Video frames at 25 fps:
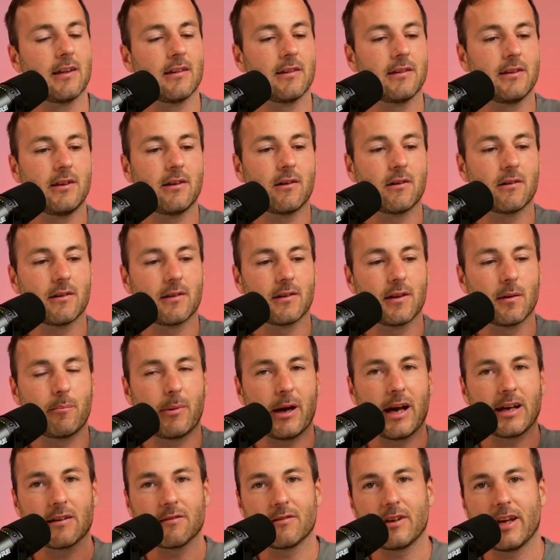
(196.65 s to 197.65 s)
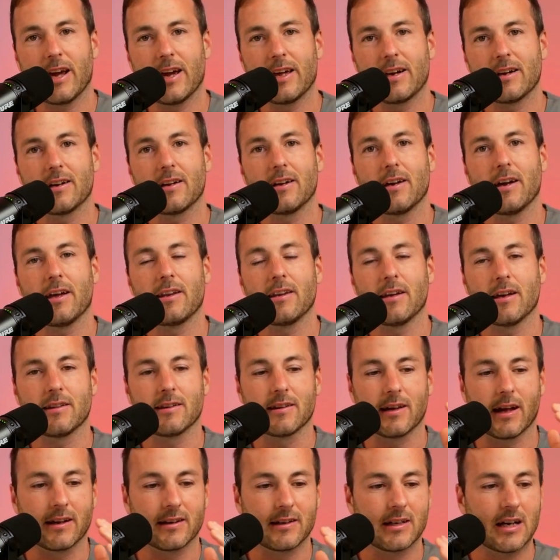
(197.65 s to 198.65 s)
You know, the Bank of Canada
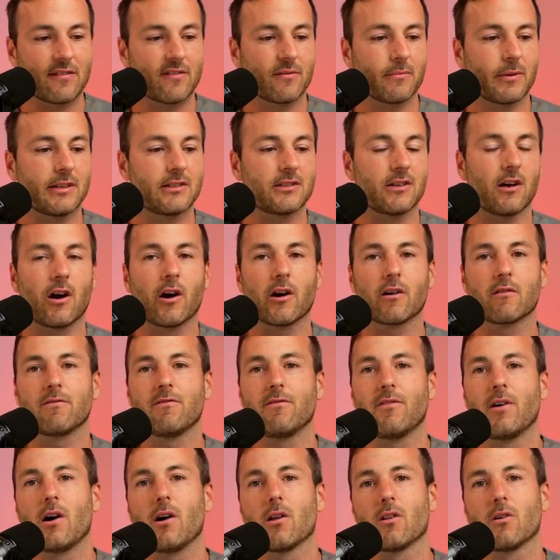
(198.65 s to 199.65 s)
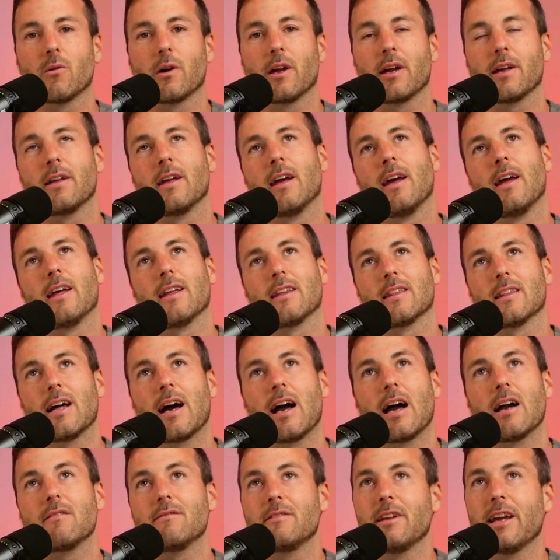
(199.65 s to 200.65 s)
and governments aren't following
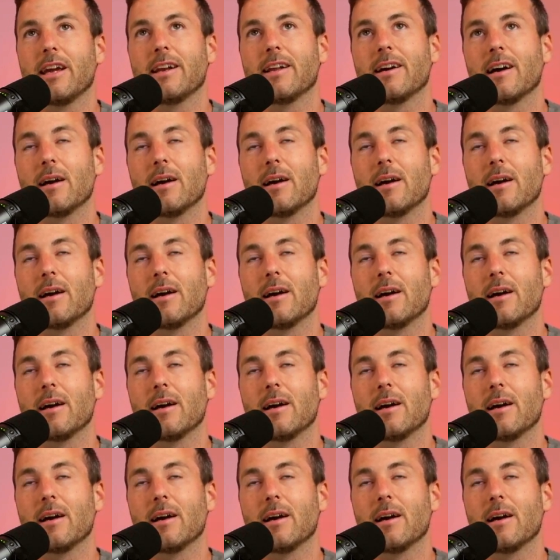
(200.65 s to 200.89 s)
live data.